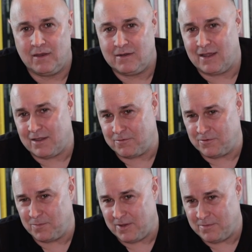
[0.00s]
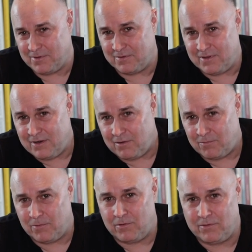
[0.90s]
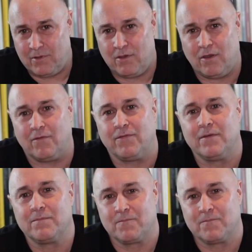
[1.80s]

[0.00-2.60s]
DAC was maybe a little rolled off.